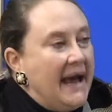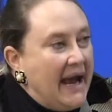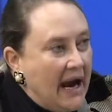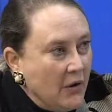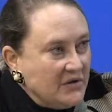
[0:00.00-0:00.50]

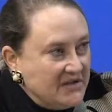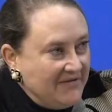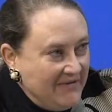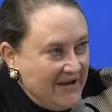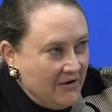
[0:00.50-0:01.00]
our
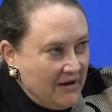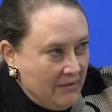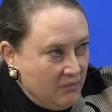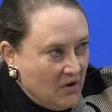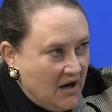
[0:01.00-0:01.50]
sphere
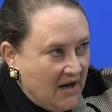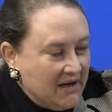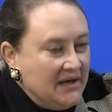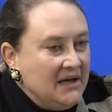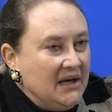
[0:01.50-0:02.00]
at BROC,
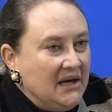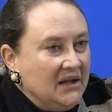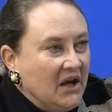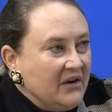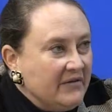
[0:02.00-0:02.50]
a
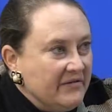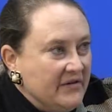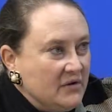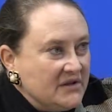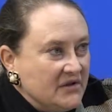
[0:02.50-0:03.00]
lot of our
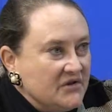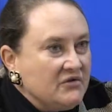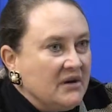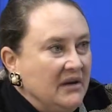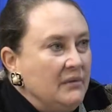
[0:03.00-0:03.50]
folks are
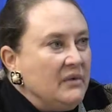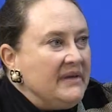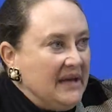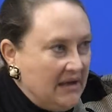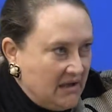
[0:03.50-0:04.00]
struggling with
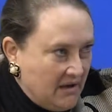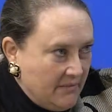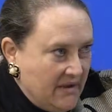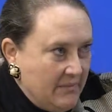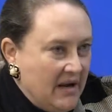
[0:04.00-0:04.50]
income.
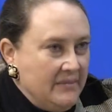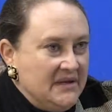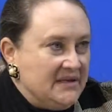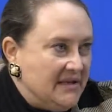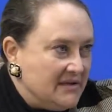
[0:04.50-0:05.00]
They might be
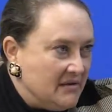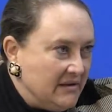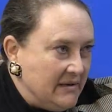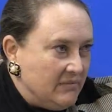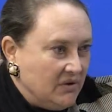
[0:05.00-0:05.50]
seasonally
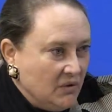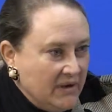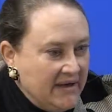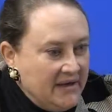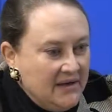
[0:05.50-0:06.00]

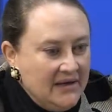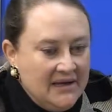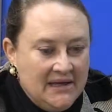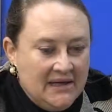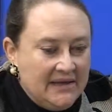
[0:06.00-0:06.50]
employed,
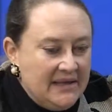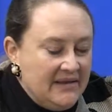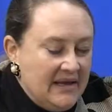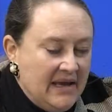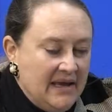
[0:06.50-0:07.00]

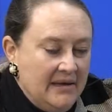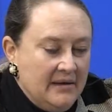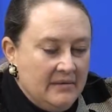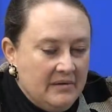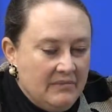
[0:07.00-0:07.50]
they
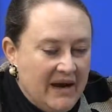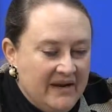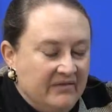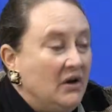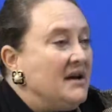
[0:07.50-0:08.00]
might have
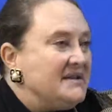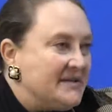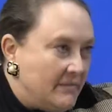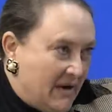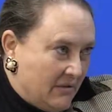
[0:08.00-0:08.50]
lost
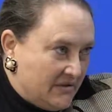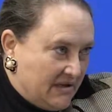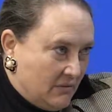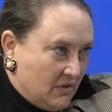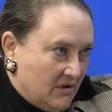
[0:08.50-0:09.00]
some hours
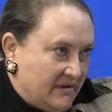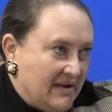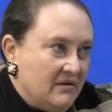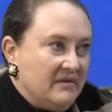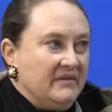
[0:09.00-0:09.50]
at work, they
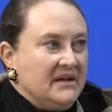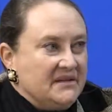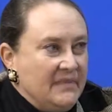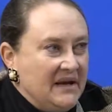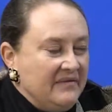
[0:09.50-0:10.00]
could have lost
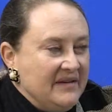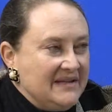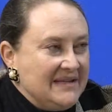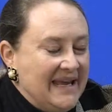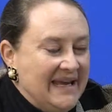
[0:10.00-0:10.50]

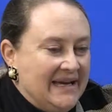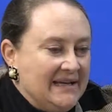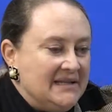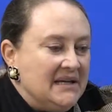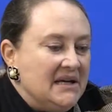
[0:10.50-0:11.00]
benefits,
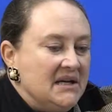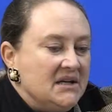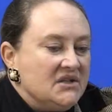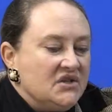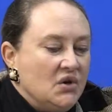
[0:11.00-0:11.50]
and
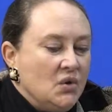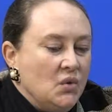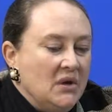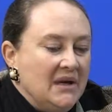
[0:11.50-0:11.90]
so